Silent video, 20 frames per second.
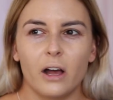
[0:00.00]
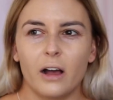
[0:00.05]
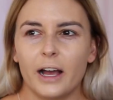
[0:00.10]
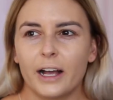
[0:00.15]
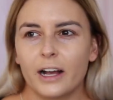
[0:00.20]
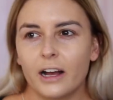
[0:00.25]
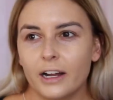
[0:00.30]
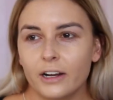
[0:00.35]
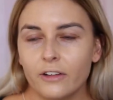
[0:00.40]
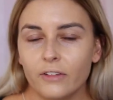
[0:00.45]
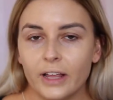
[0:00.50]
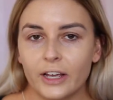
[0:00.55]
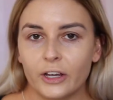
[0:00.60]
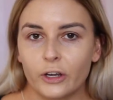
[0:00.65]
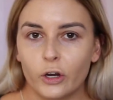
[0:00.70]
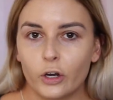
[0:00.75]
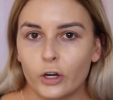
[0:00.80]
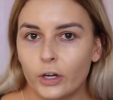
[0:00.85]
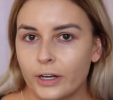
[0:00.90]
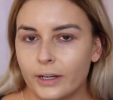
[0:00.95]
I kind of like
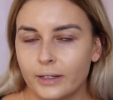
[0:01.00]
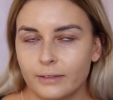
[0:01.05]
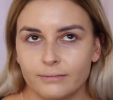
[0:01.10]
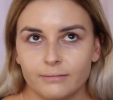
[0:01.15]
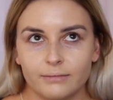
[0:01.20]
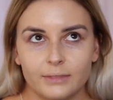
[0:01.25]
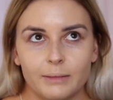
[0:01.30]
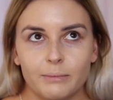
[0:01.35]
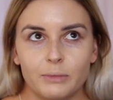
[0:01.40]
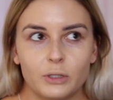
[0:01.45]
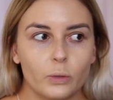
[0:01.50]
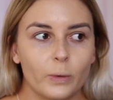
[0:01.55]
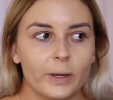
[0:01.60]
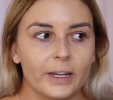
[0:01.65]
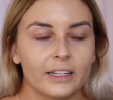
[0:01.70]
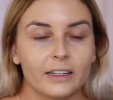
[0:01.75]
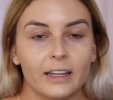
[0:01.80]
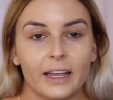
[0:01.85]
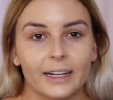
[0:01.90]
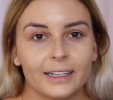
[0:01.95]
go in
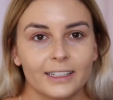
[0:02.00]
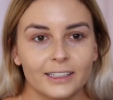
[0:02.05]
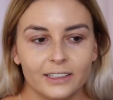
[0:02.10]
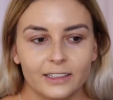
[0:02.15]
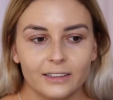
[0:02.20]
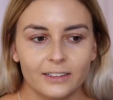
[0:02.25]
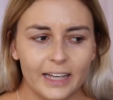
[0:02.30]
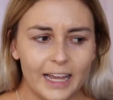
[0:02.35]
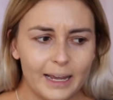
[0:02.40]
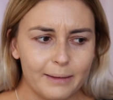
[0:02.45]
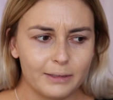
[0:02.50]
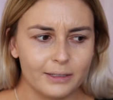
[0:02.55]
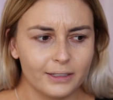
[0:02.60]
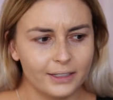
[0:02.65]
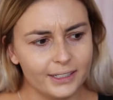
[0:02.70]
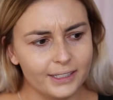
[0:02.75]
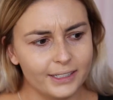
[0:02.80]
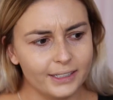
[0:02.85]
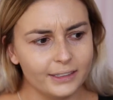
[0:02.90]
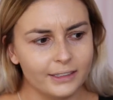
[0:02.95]
between like heaps of
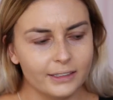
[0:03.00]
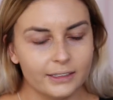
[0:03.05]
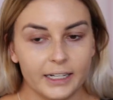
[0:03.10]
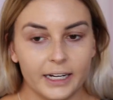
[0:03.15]
concealers.